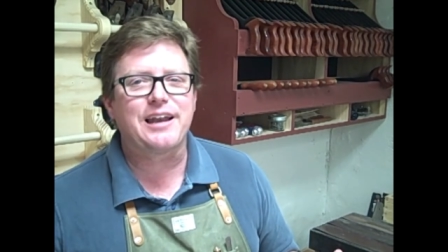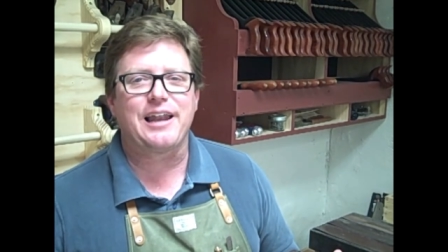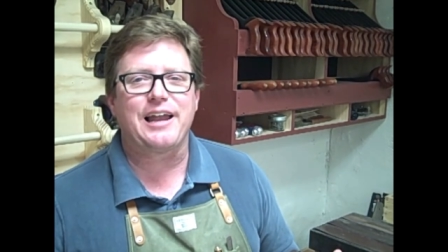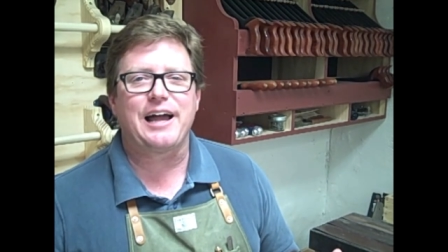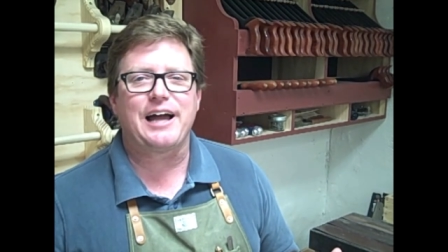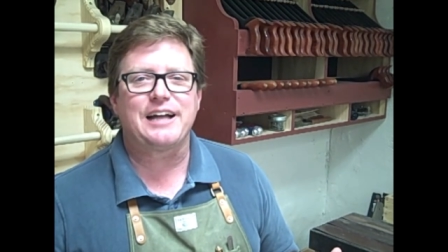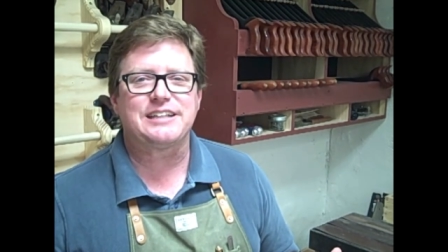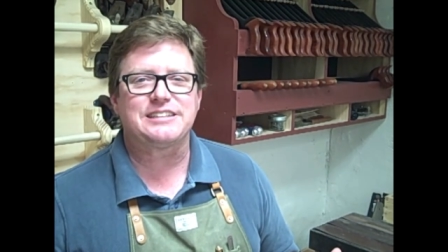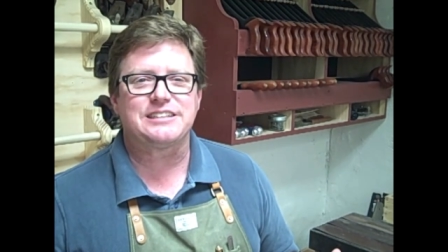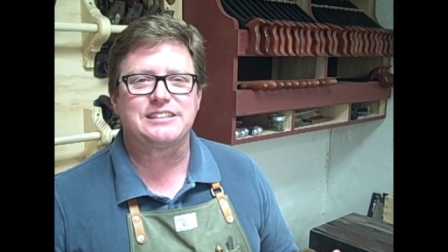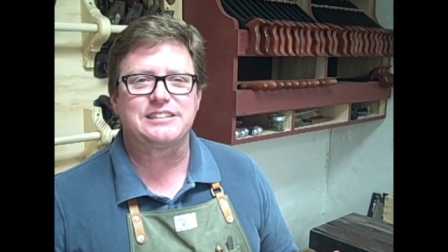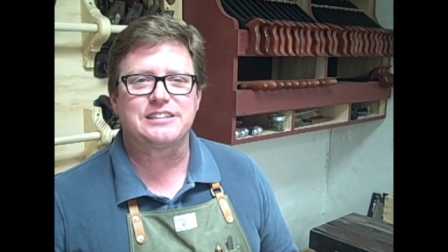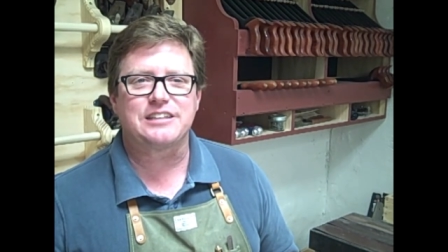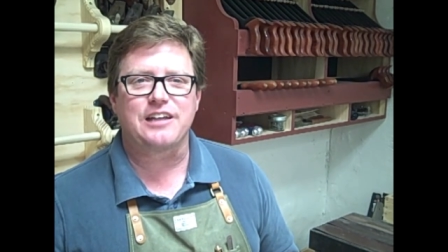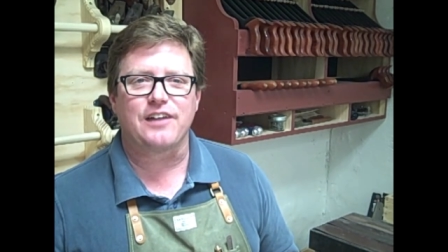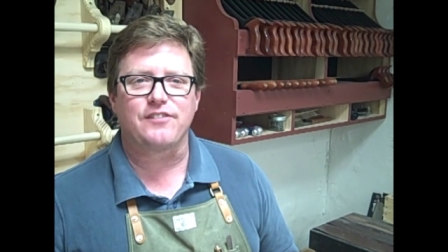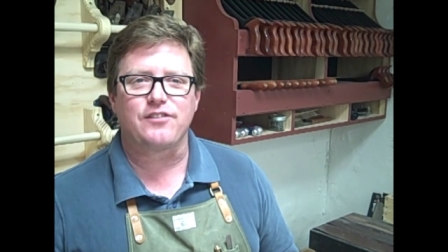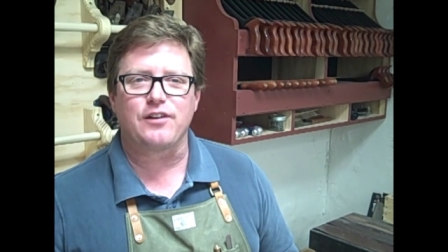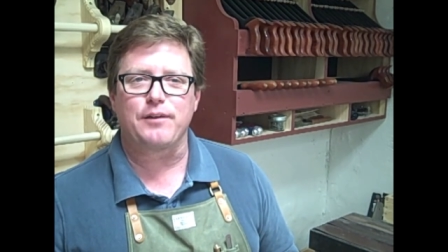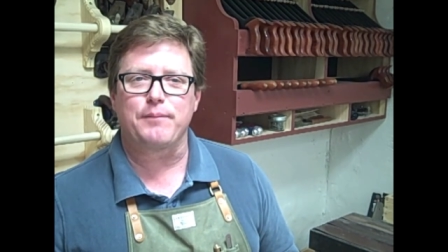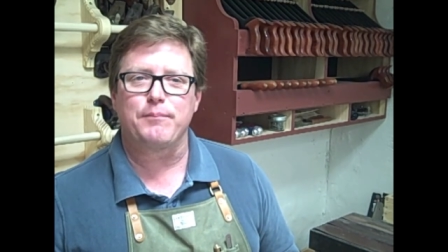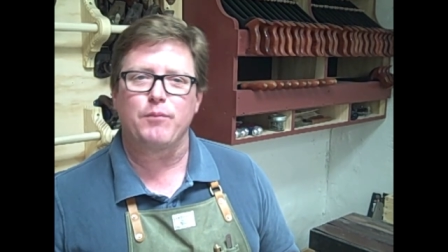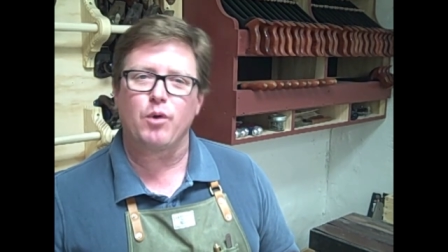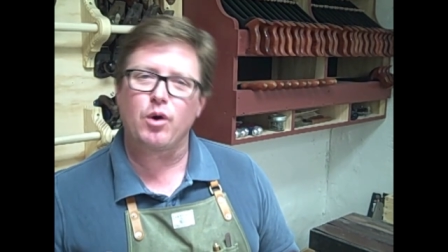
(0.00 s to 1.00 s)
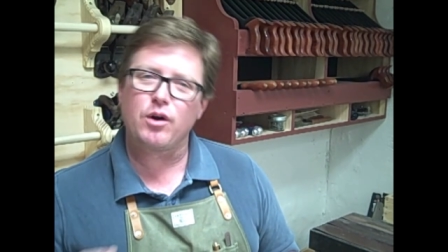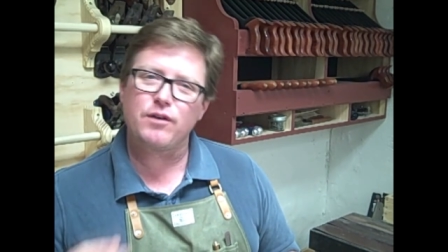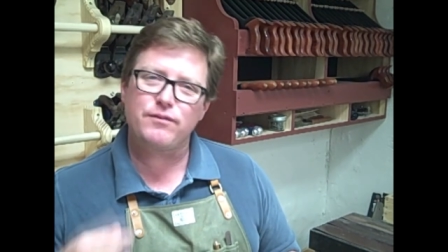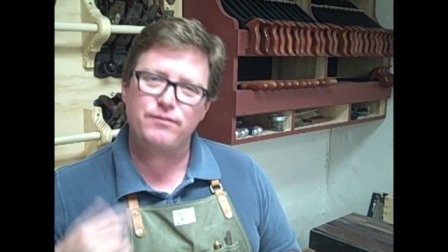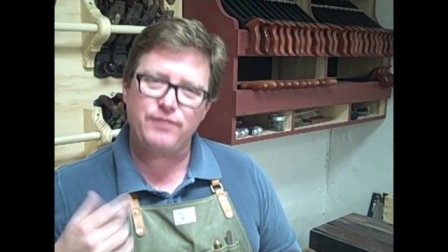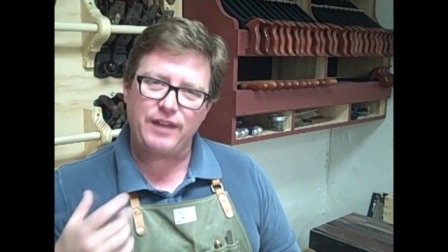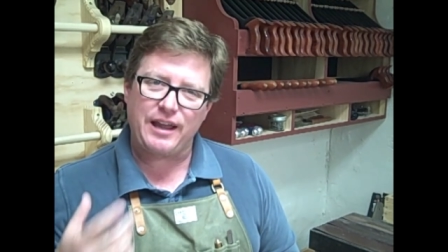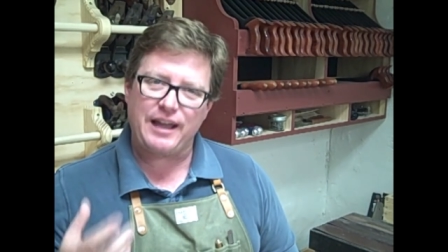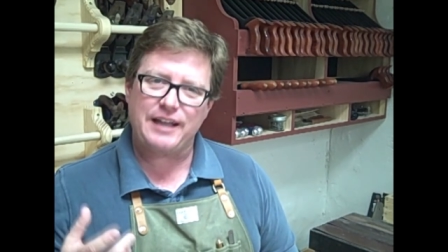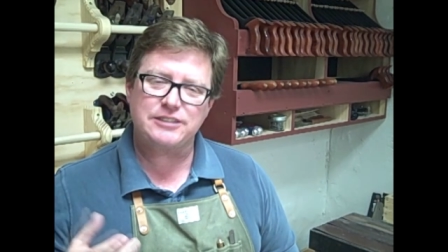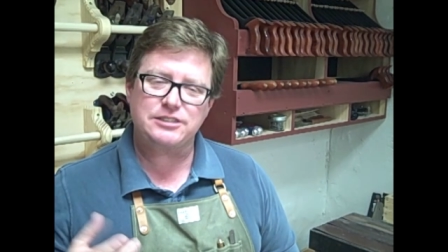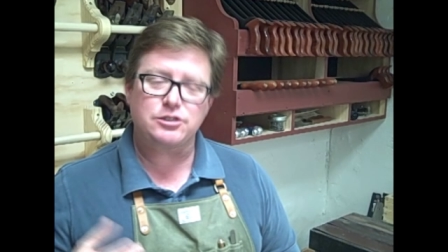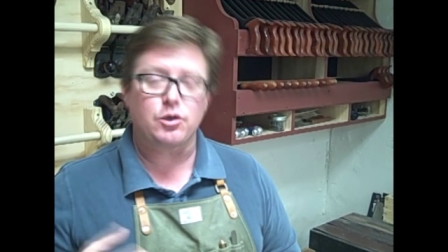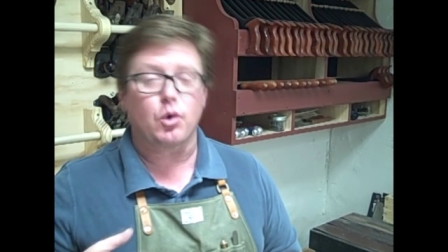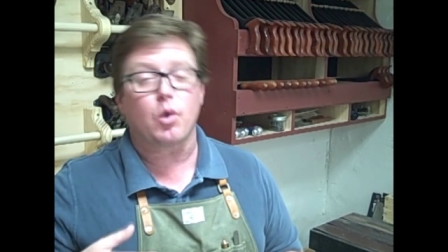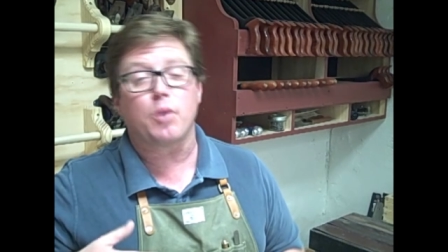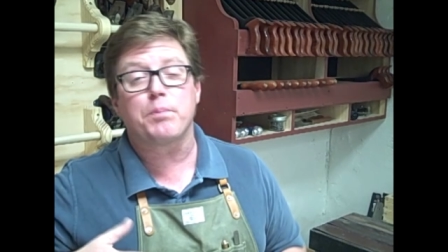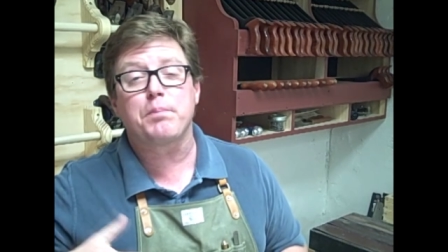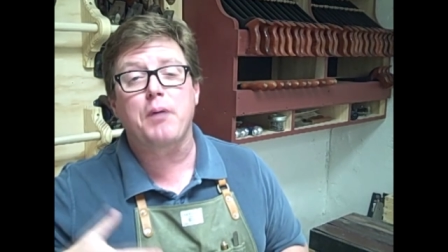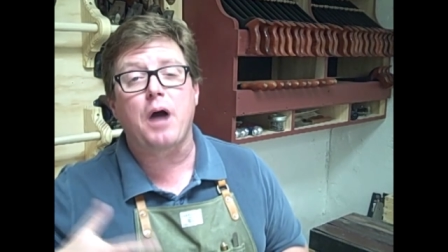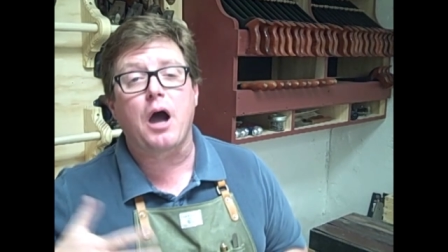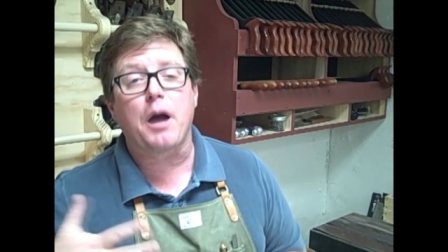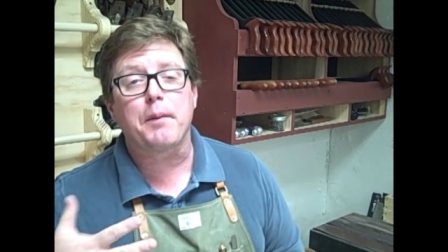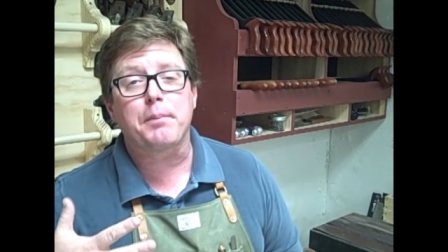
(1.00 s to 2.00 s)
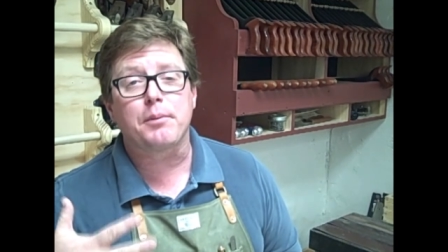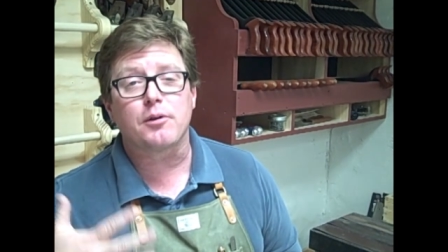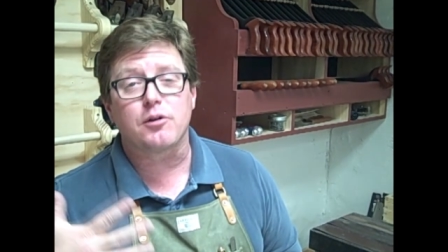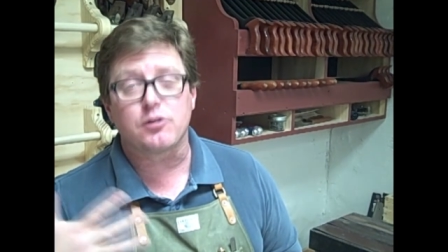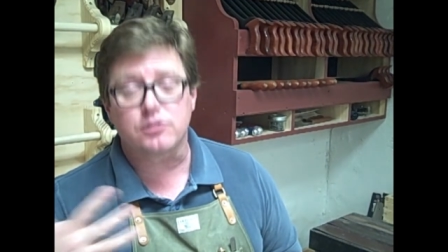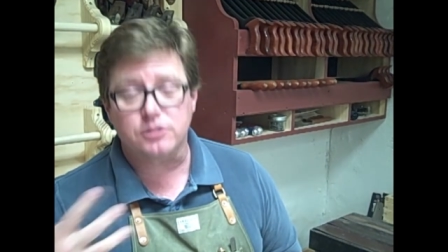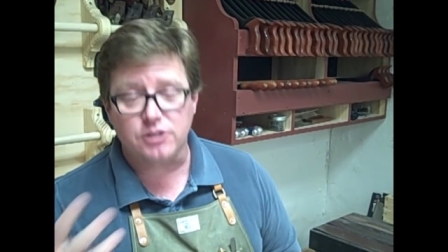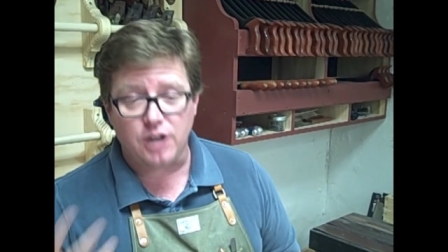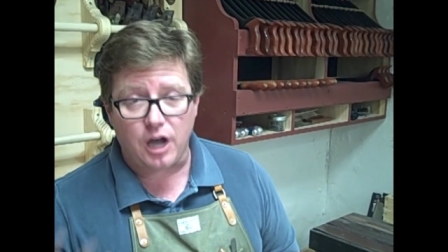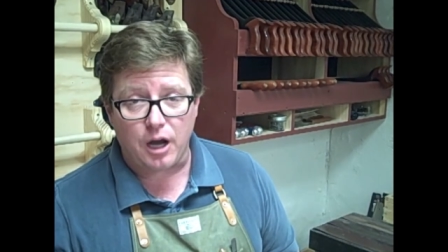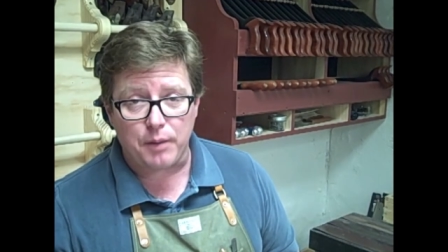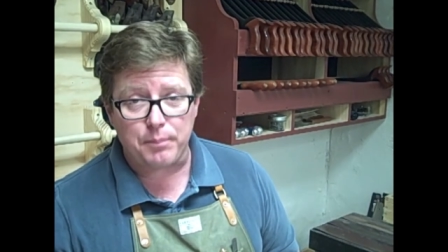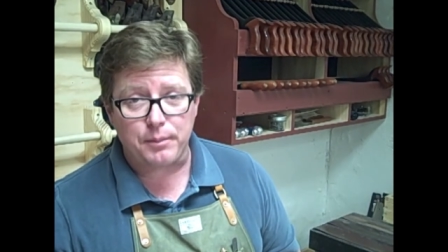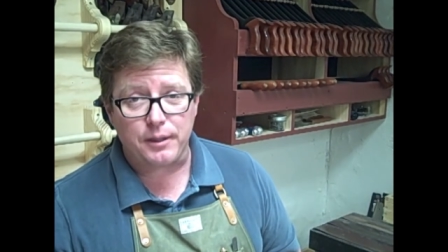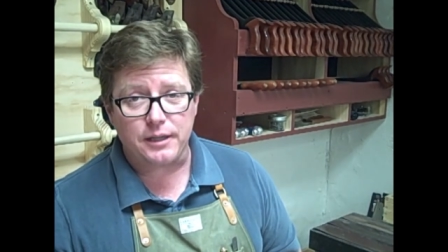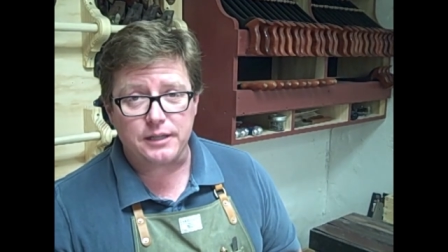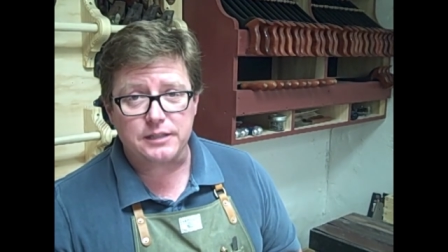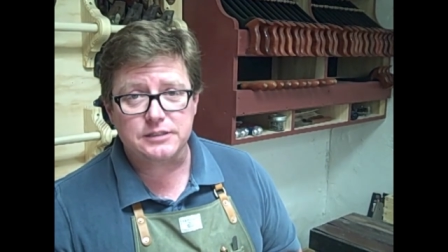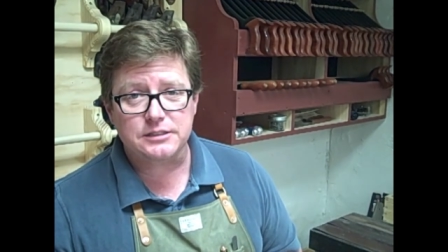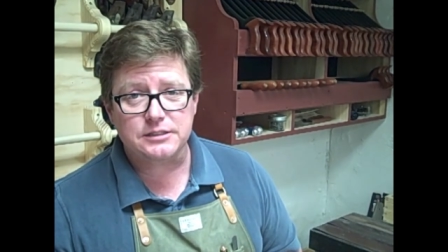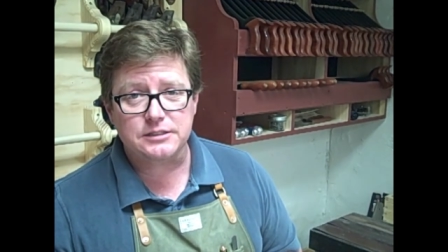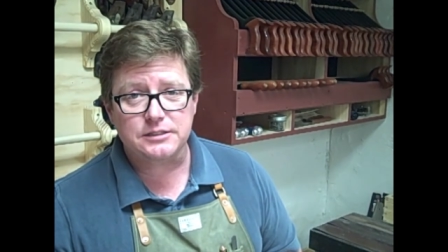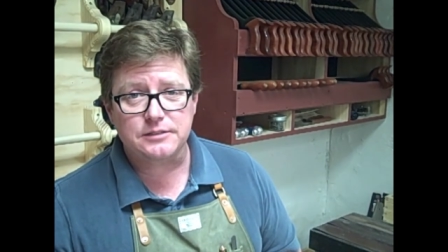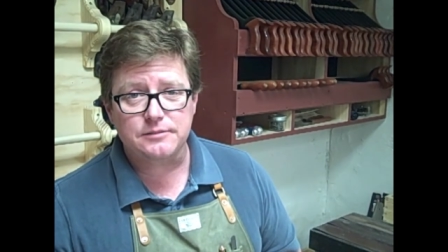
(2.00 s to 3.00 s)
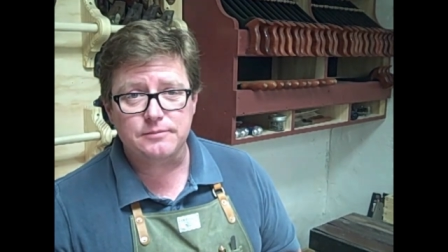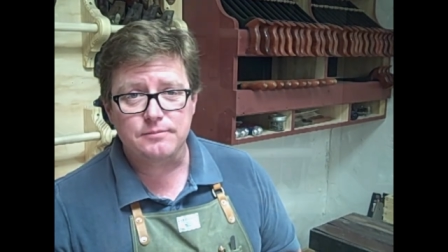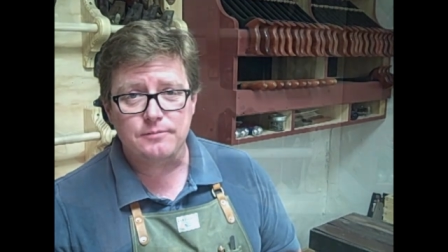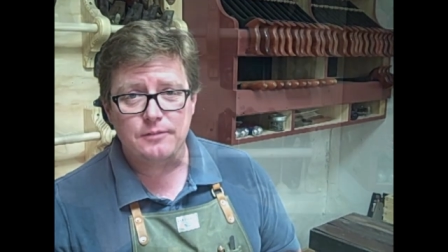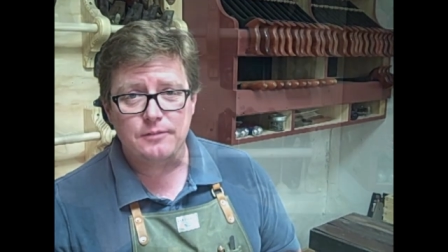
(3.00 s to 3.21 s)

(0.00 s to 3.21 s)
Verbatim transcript: classes covering more advanced or popular topics.